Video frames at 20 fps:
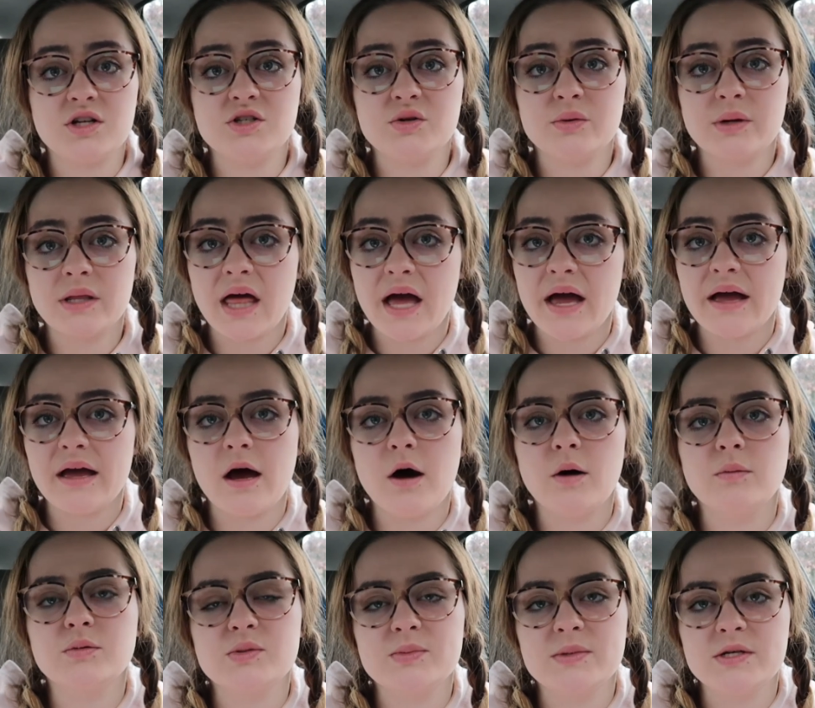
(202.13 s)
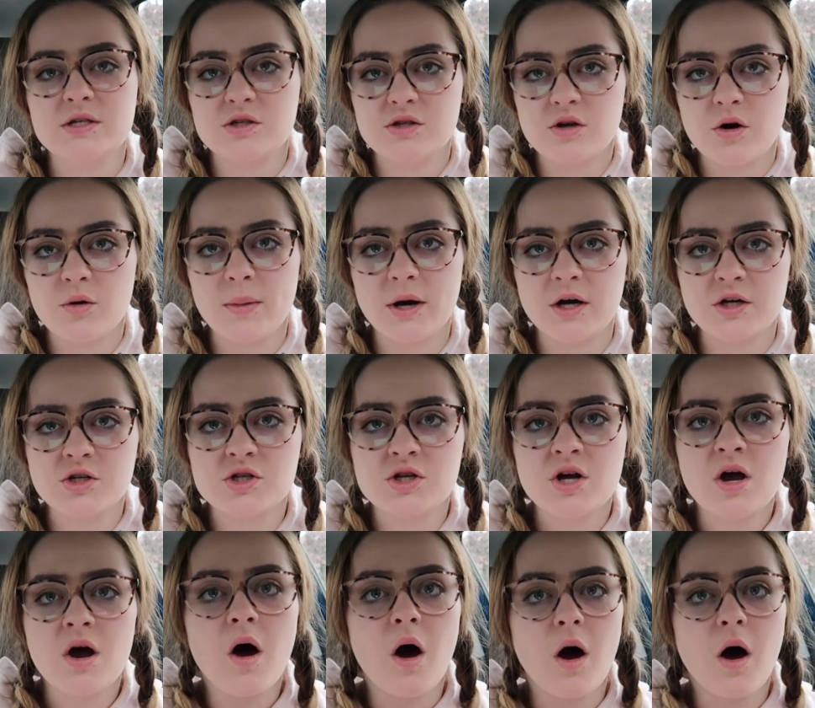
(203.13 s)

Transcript: doing that, it helped me so much.